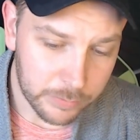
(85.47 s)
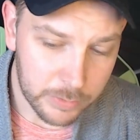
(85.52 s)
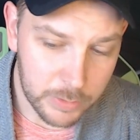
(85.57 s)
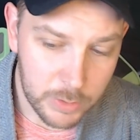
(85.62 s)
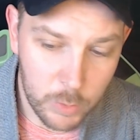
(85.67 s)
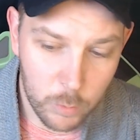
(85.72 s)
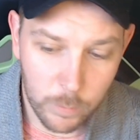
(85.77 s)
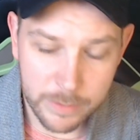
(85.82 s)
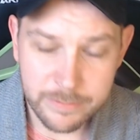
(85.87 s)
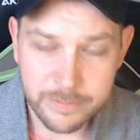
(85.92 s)

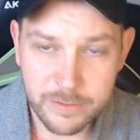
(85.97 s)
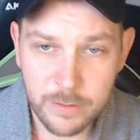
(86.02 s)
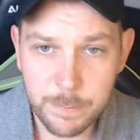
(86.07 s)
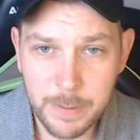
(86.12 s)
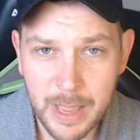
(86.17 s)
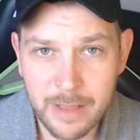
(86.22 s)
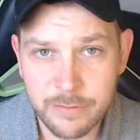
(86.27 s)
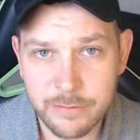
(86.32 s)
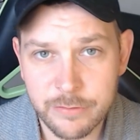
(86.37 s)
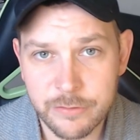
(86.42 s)
Once you
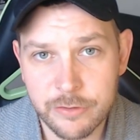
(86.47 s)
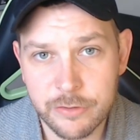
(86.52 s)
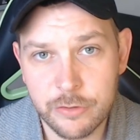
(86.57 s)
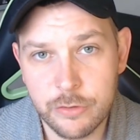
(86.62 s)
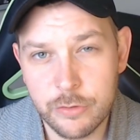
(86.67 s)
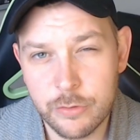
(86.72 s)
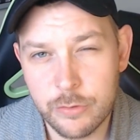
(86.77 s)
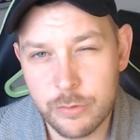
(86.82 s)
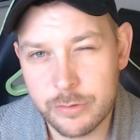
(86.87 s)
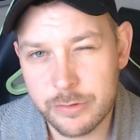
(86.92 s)
pass
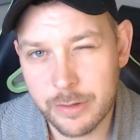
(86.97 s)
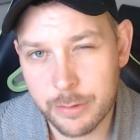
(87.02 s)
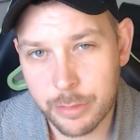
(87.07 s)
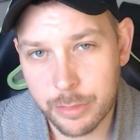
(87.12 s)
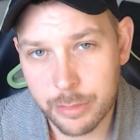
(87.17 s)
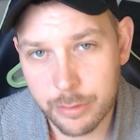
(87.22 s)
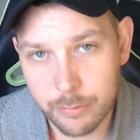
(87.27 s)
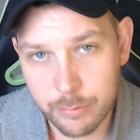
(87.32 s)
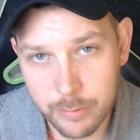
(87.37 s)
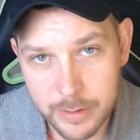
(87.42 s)
2 to
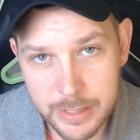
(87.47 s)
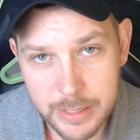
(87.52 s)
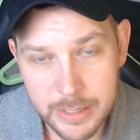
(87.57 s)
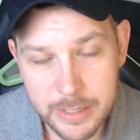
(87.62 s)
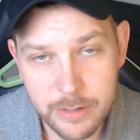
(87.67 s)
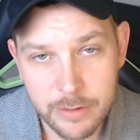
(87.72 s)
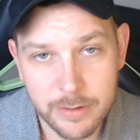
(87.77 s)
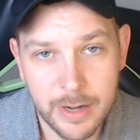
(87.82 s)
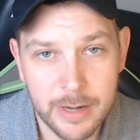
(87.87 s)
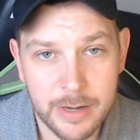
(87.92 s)
3,
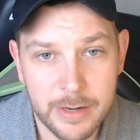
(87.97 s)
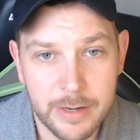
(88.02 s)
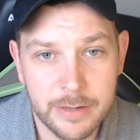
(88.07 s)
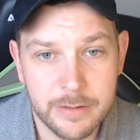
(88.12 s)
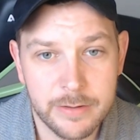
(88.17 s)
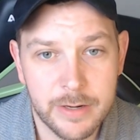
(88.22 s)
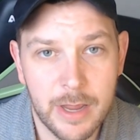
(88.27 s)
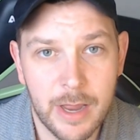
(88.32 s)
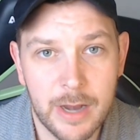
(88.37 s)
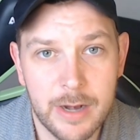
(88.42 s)
you're getting
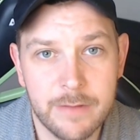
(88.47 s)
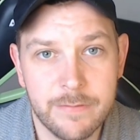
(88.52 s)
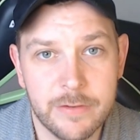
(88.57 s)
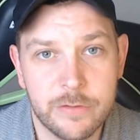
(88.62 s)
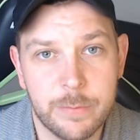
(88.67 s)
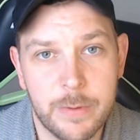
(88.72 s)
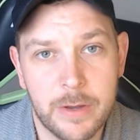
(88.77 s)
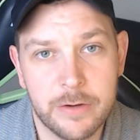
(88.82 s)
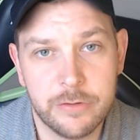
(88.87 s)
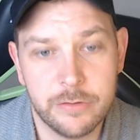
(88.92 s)
into kind of a
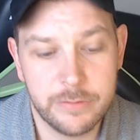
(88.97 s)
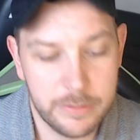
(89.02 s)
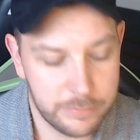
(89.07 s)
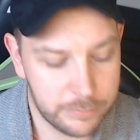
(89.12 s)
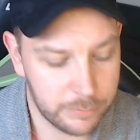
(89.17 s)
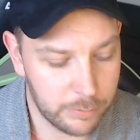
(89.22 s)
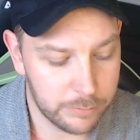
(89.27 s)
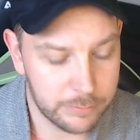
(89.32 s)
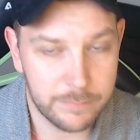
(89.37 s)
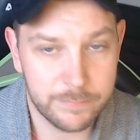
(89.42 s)
specialty
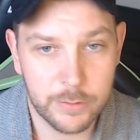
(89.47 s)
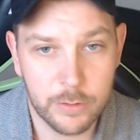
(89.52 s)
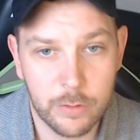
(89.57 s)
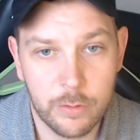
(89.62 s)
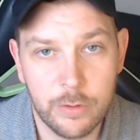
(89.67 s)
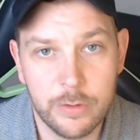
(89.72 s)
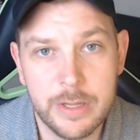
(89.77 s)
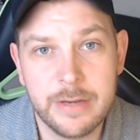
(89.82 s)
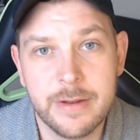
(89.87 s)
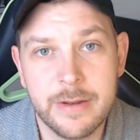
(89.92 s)
zone. So if you're
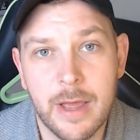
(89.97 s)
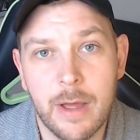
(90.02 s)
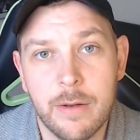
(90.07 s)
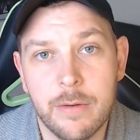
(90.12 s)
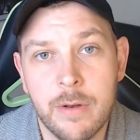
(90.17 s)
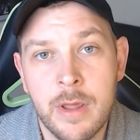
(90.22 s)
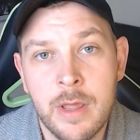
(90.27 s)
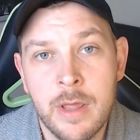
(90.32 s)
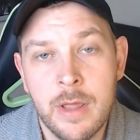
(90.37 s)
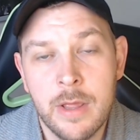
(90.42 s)
holding
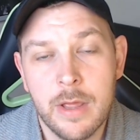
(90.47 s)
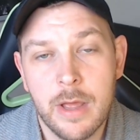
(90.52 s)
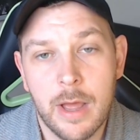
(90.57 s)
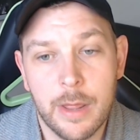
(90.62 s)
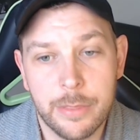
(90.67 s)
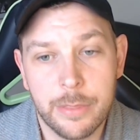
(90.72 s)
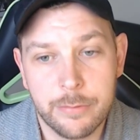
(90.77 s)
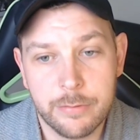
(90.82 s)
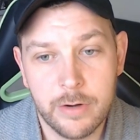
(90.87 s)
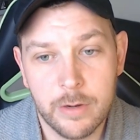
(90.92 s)
down
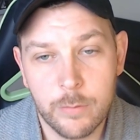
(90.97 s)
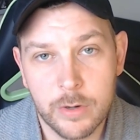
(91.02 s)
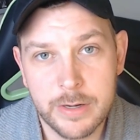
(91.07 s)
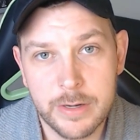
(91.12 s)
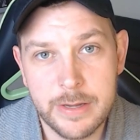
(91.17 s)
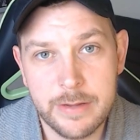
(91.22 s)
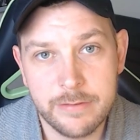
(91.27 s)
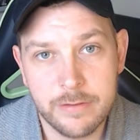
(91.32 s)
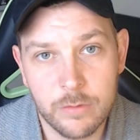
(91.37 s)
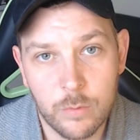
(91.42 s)
3 or more
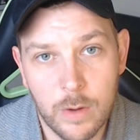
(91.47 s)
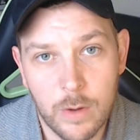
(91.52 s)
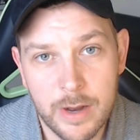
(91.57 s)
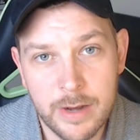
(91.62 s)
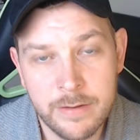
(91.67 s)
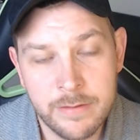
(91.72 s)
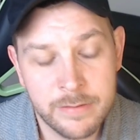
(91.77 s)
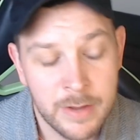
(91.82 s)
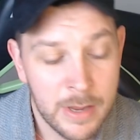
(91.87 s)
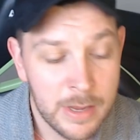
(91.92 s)
keys at
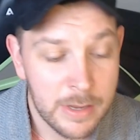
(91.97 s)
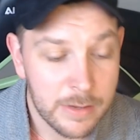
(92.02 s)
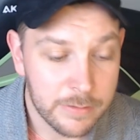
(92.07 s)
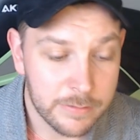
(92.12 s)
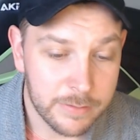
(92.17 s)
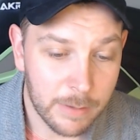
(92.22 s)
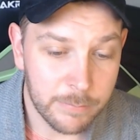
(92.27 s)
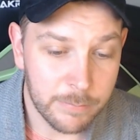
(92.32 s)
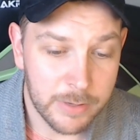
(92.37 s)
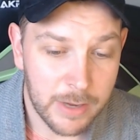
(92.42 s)
once,
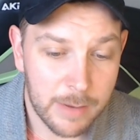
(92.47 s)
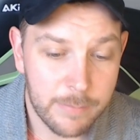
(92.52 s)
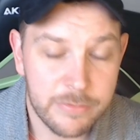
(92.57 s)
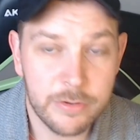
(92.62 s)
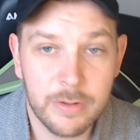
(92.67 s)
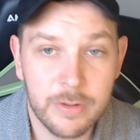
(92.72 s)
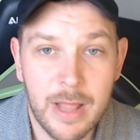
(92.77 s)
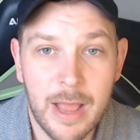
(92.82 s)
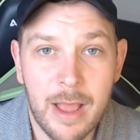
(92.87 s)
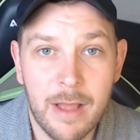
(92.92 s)
sometimes
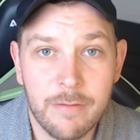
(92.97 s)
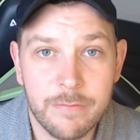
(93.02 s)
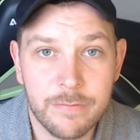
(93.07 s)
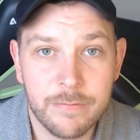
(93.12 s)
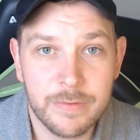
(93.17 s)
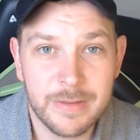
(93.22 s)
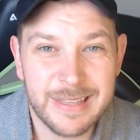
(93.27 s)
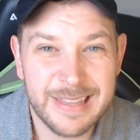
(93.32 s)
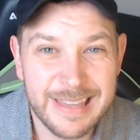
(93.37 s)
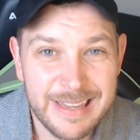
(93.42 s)
you'll have
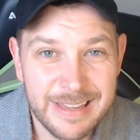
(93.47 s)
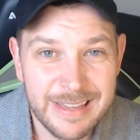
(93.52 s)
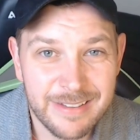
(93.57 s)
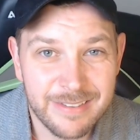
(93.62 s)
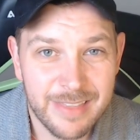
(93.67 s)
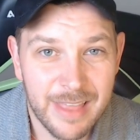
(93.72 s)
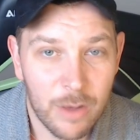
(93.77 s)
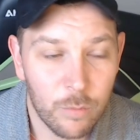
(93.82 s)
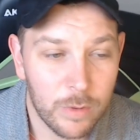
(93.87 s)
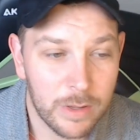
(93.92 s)

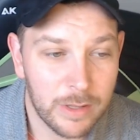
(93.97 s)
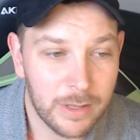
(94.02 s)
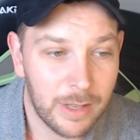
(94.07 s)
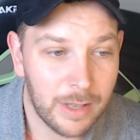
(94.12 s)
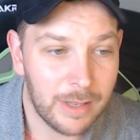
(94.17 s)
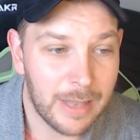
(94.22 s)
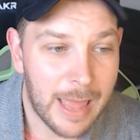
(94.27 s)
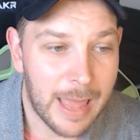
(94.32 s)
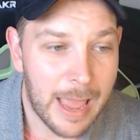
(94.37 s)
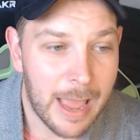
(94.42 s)
keys that will
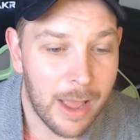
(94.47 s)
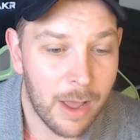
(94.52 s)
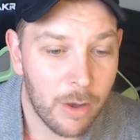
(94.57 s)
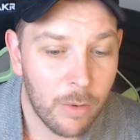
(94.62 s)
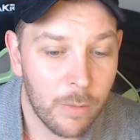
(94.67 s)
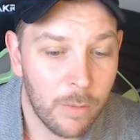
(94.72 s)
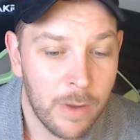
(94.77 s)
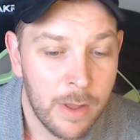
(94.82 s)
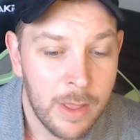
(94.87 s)
allow